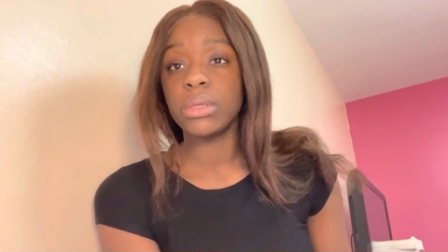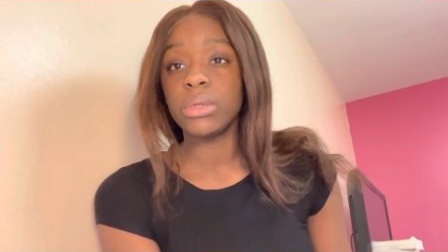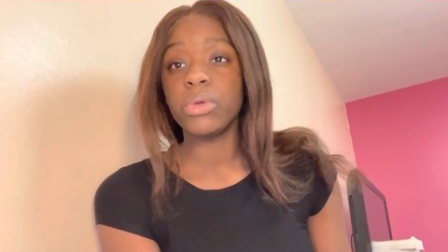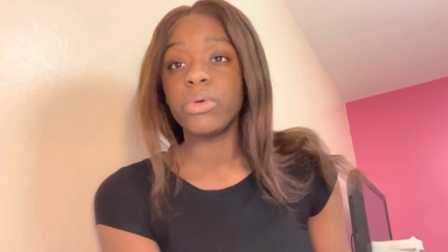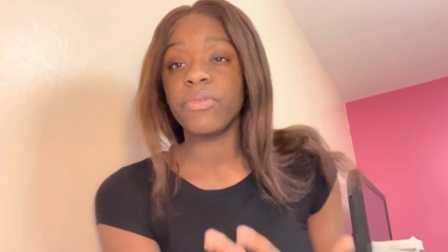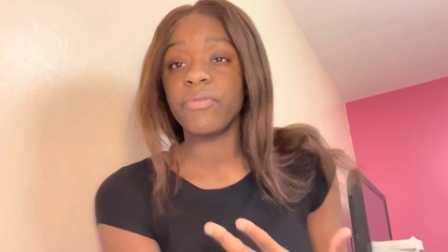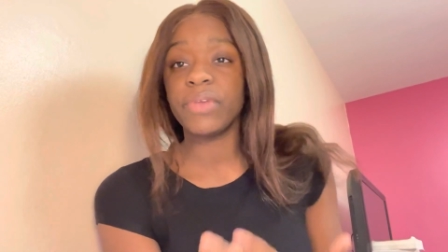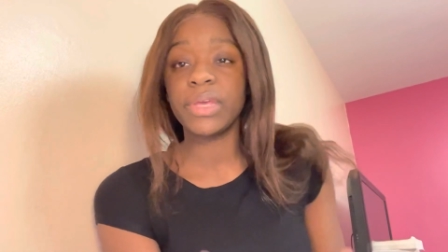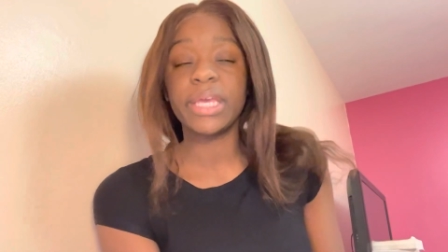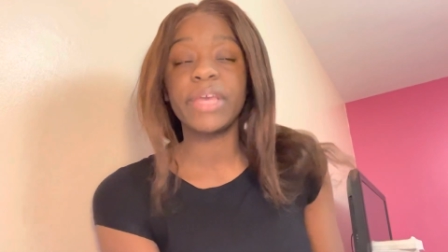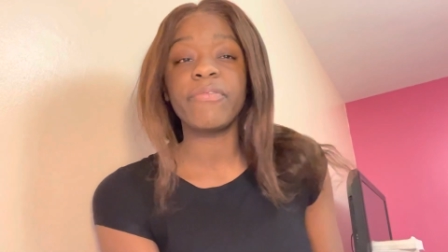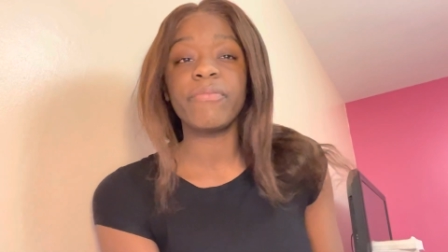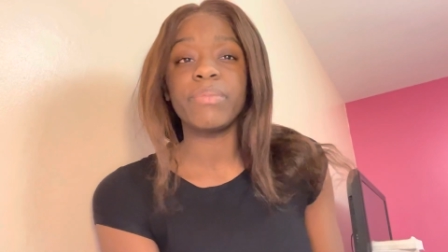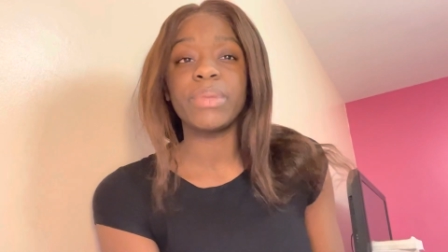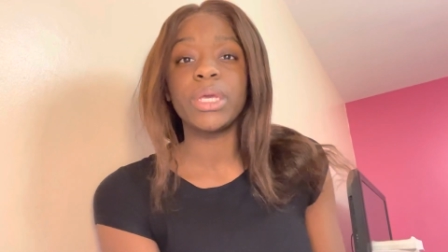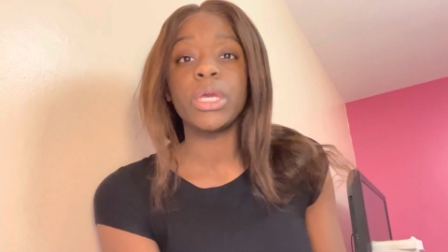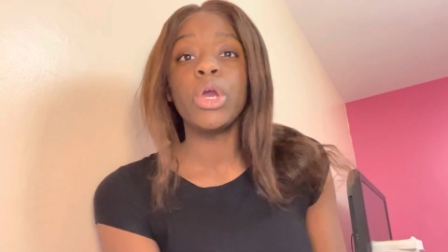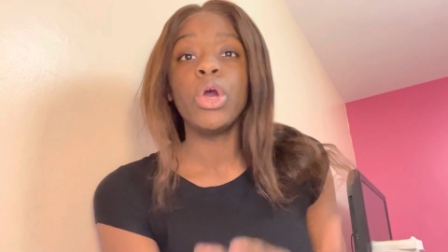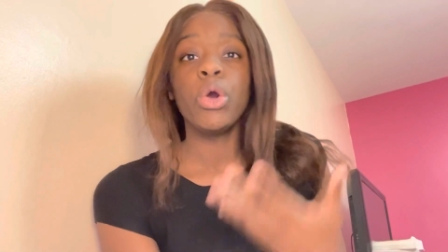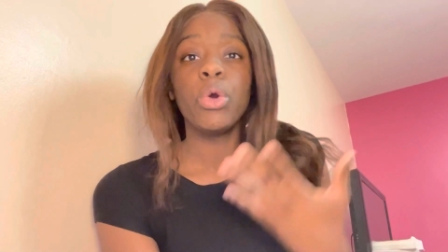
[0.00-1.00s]
Lord, forgive
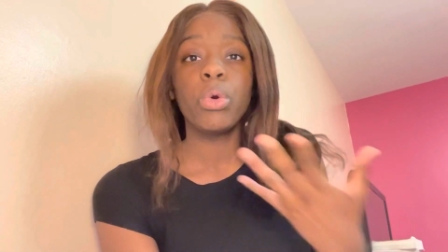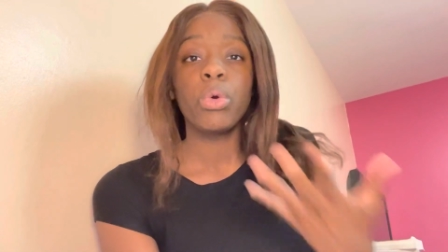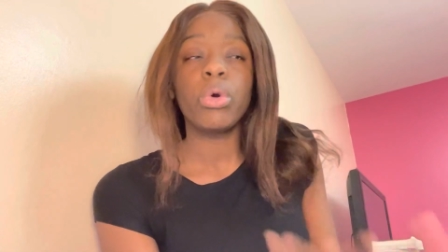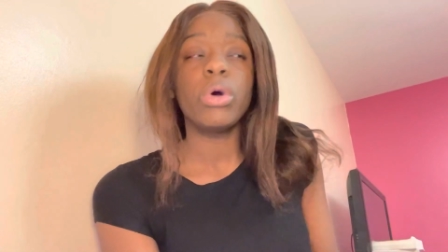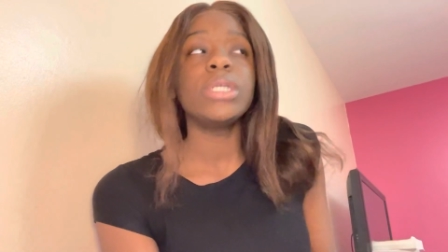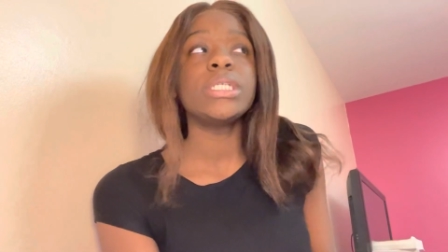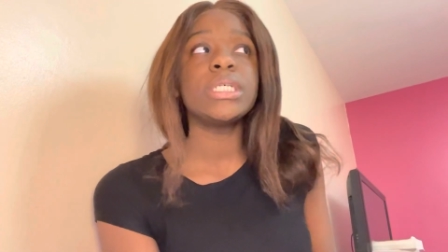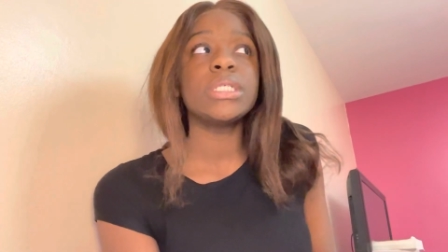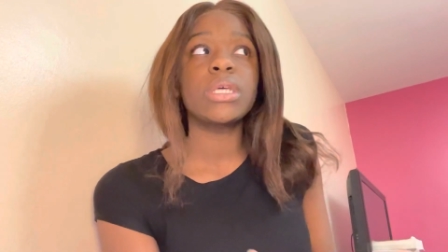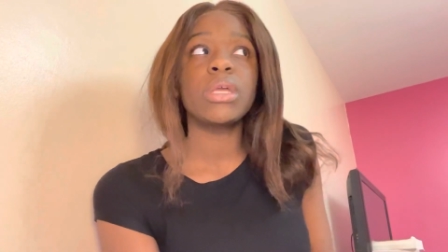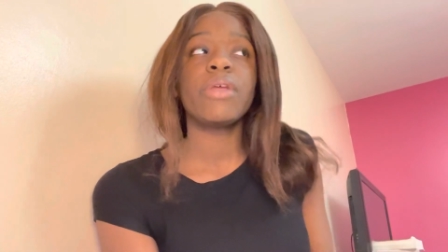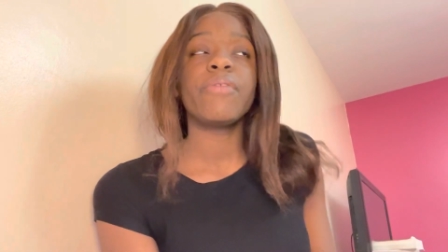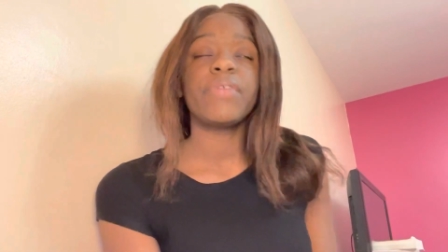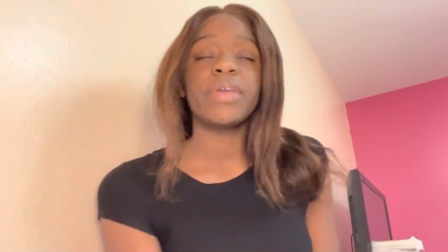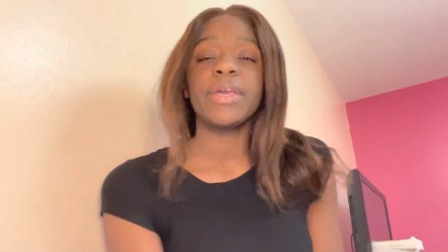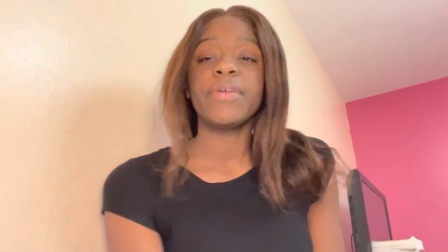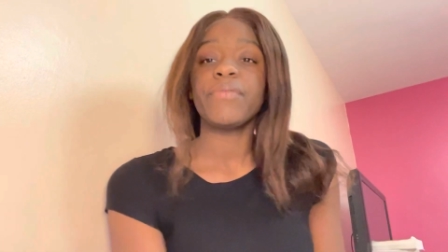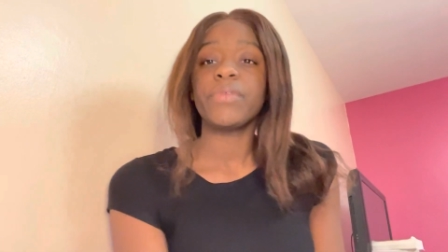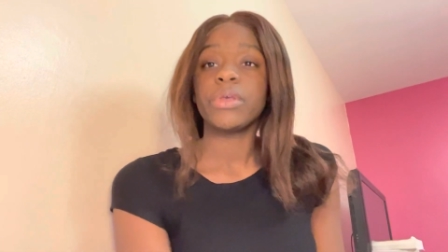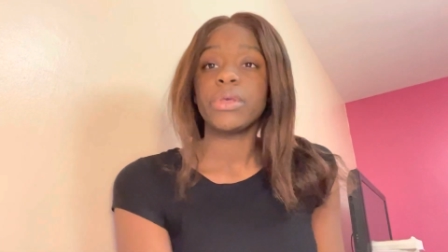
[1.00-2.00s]
me. God is going to
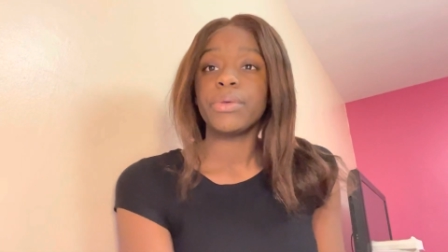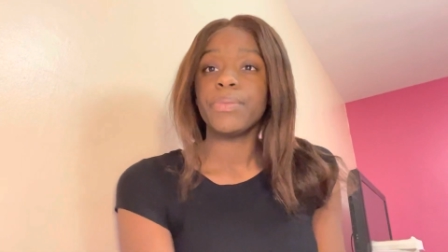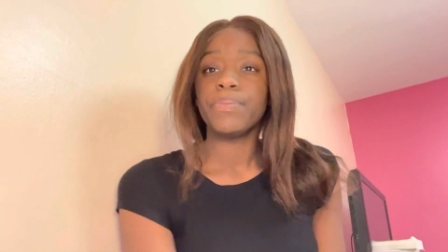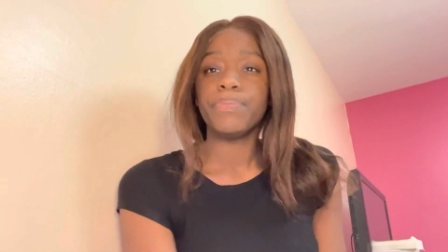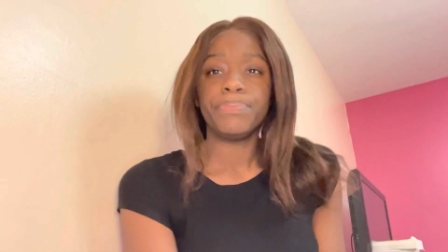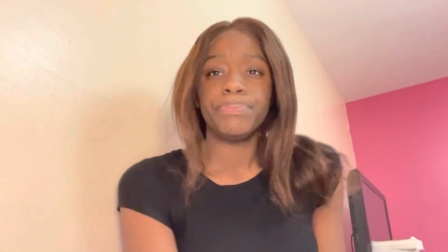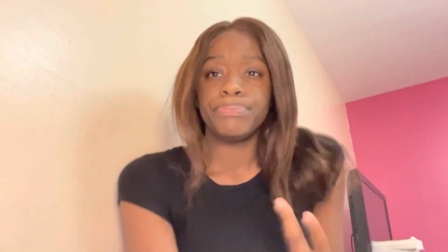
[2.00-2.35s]
forgive you.